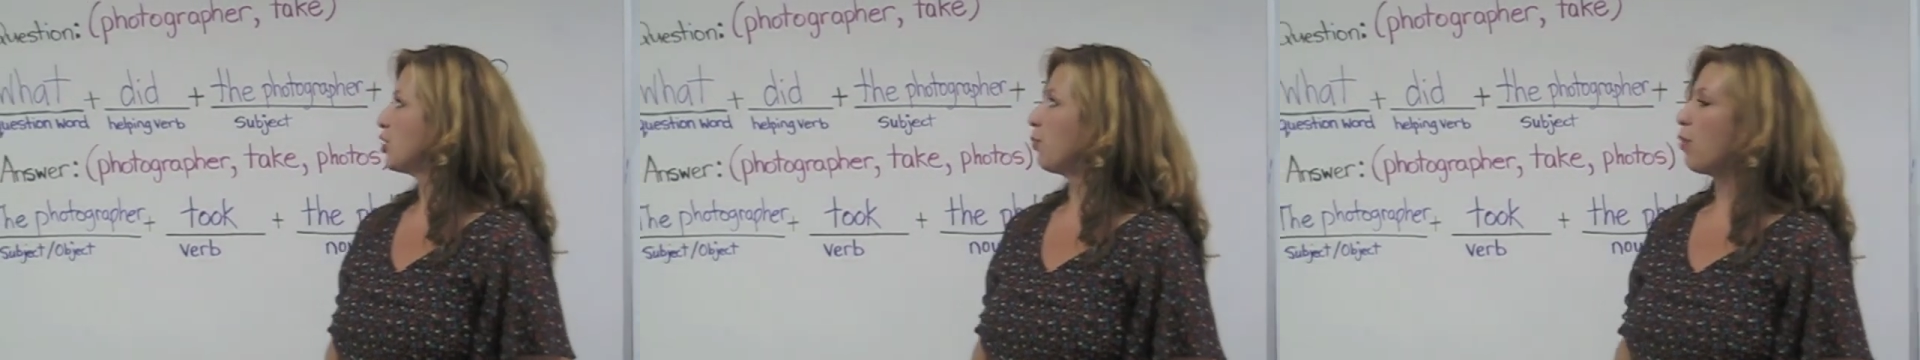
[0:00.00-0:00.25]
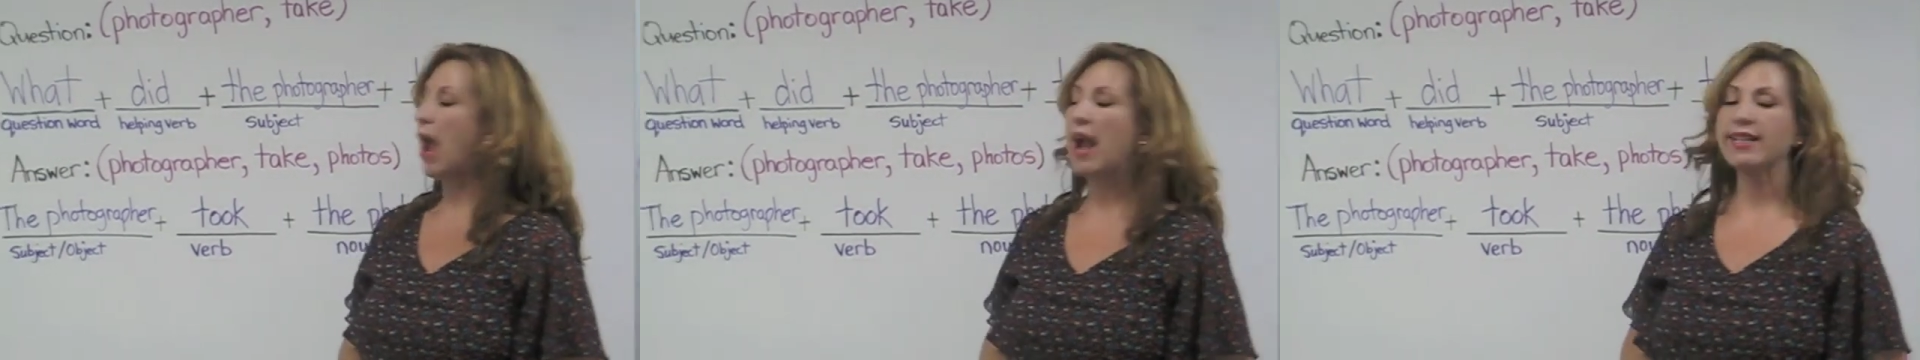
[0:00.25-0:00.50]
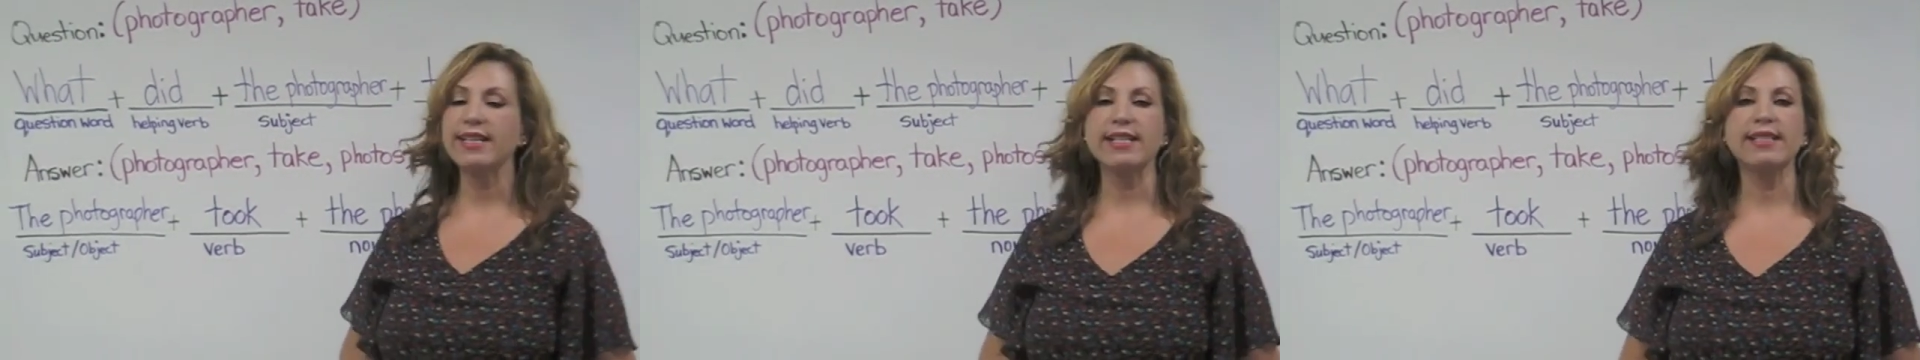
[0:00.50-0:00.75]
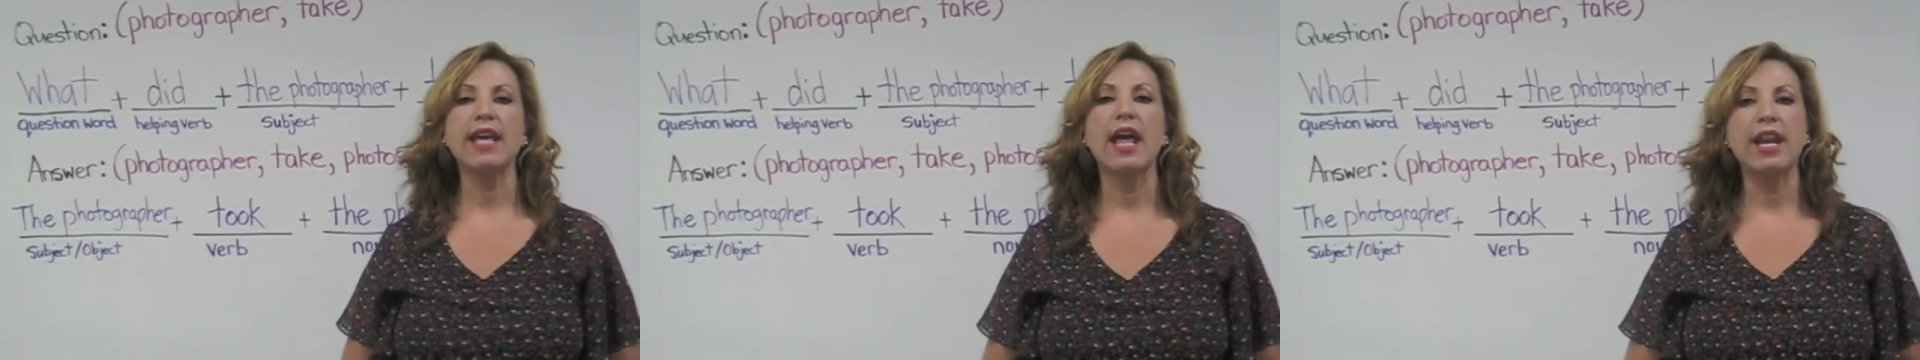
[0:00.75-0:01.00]
to
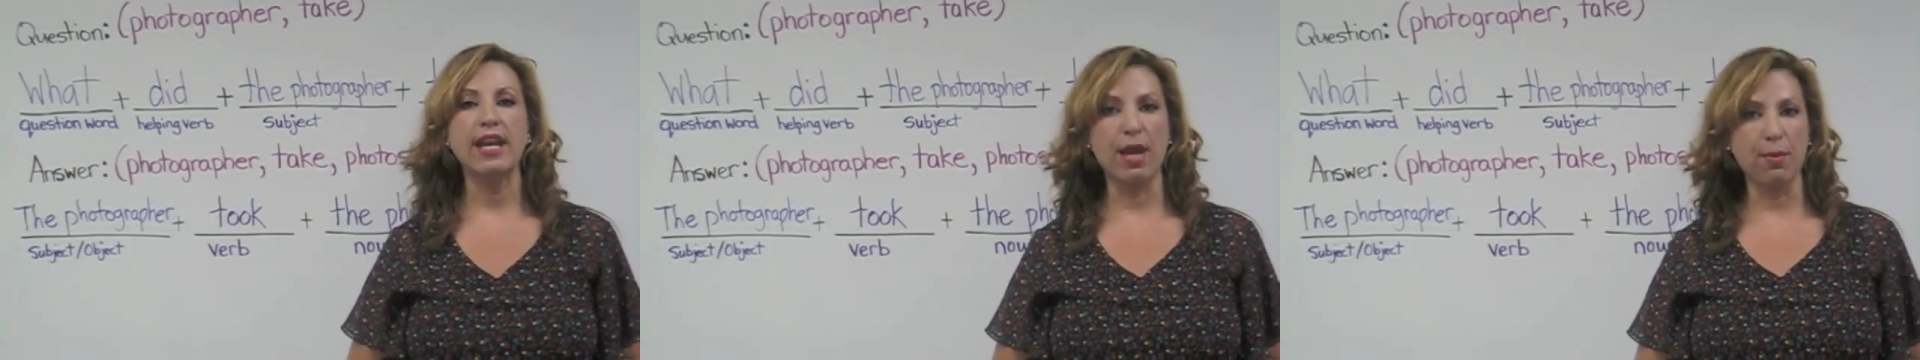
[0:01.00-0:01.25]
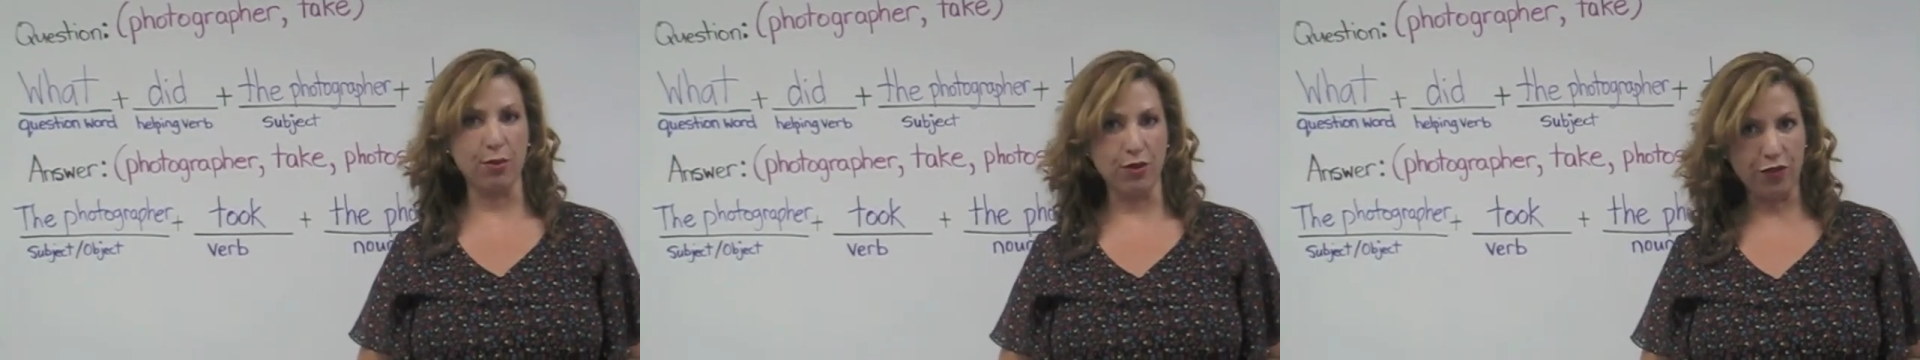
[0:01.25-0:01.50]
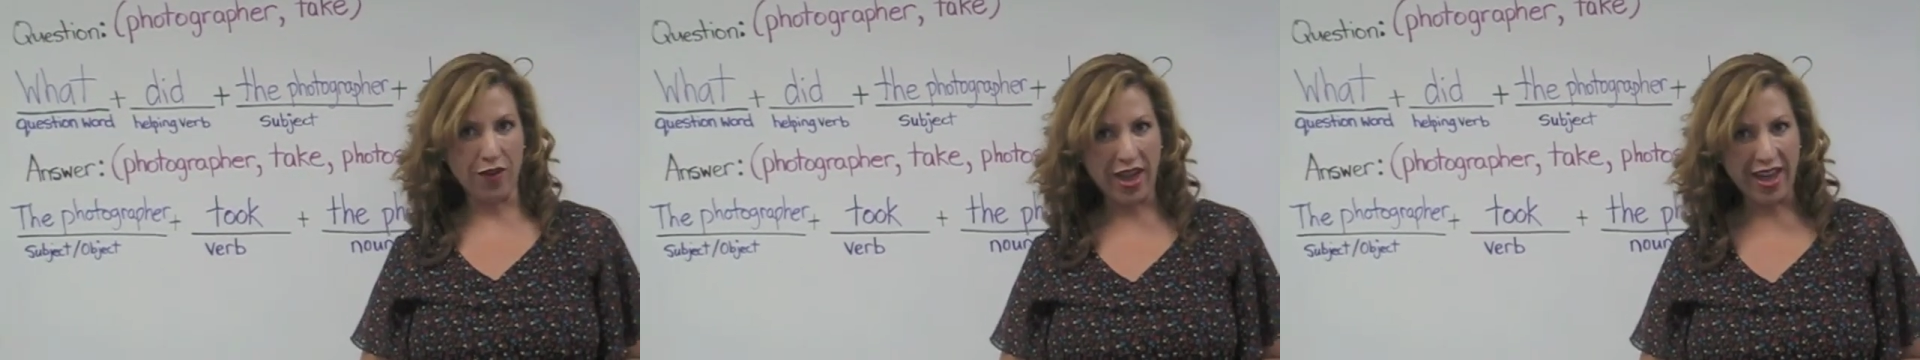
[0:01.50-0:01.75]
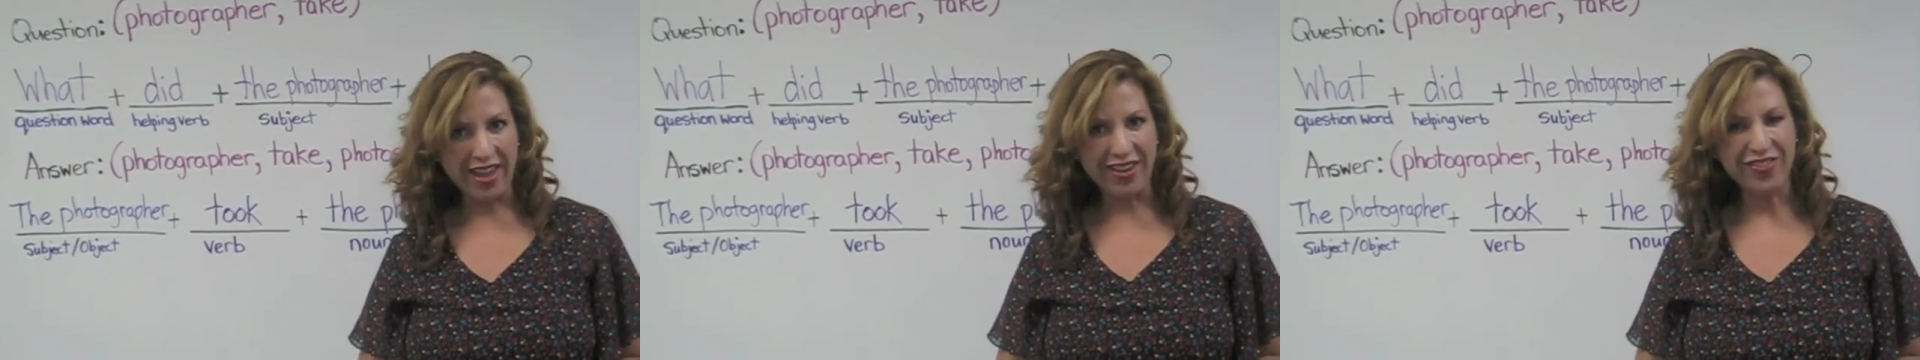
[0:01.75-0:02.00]
practice number
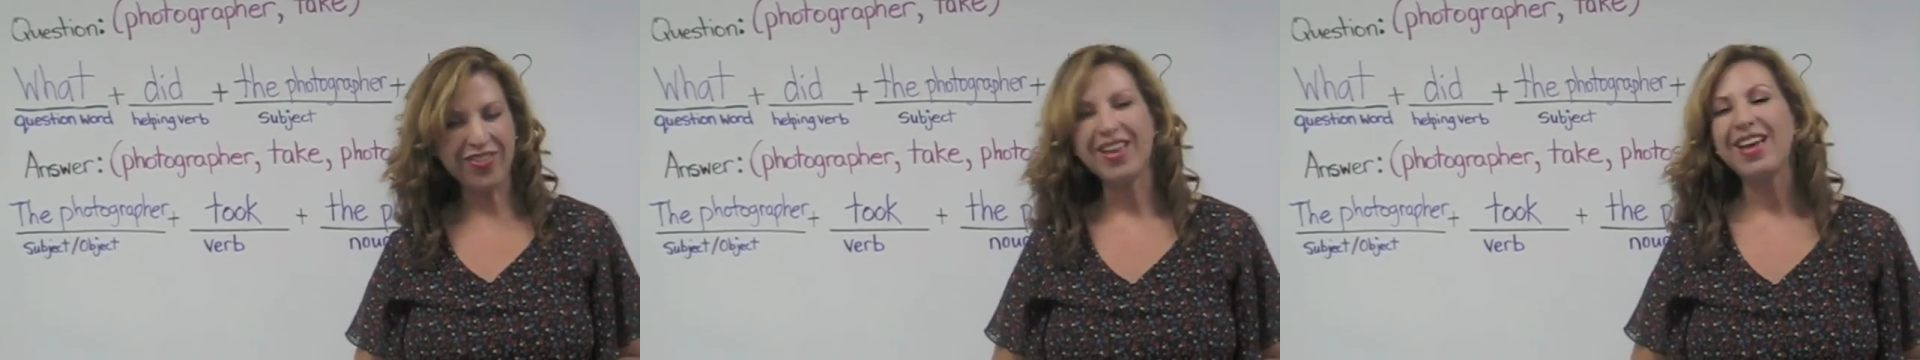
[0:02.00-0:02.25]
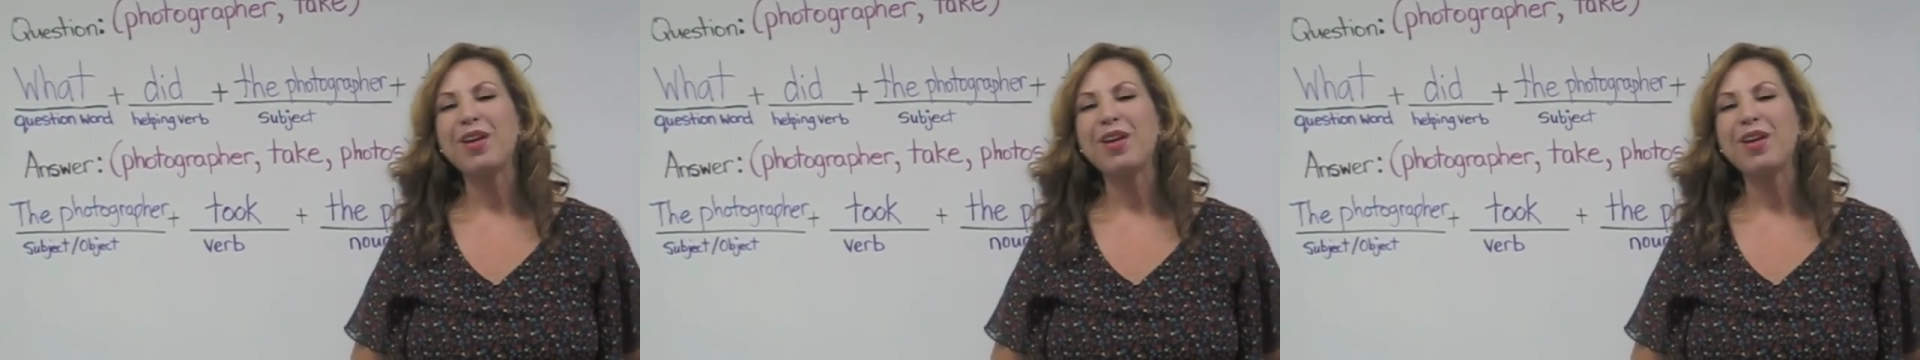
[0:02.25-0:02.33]
5.